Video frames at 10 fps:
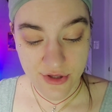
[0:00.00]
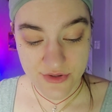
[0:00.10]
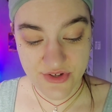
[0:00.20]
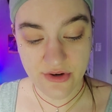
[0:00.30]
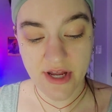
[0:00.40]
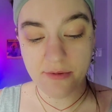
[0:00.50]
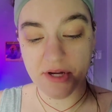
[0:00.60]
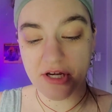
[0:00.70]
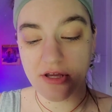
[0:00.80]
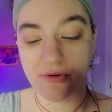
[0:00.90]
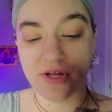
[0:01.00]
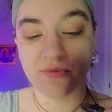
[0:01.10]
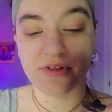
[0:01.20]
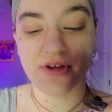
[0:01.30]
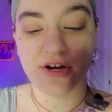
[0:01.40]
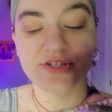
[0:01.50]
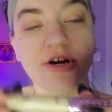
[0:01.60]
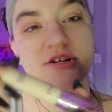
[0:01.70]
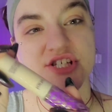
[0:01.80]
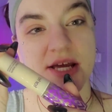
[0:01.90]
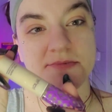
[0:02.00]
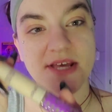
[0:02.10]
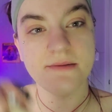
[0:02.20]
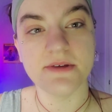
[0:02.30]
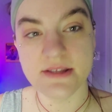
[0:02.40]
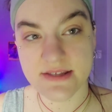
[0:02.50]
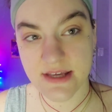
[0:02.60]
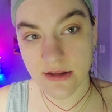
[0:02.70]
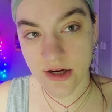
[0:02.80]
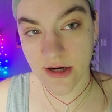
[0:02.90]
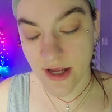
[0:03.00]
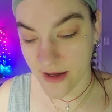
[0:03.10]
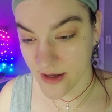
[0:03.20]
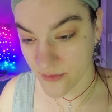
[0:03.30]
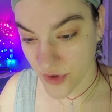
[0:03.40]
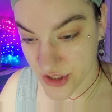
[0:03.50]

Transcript: So now we're going to go in with our Tarte Shape Tape Concealer, and we're